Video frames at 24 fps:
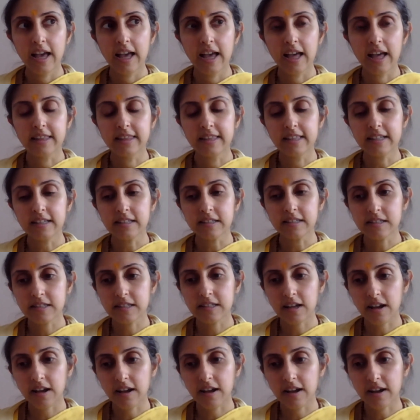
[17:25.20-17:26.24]
And
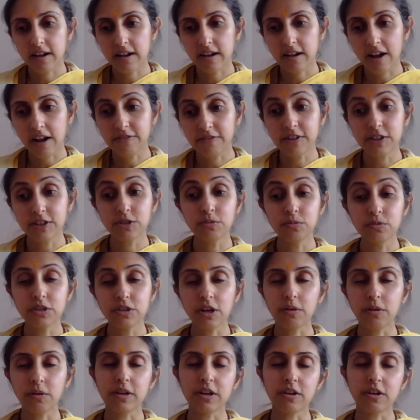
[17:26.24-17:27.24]
this Avaduta,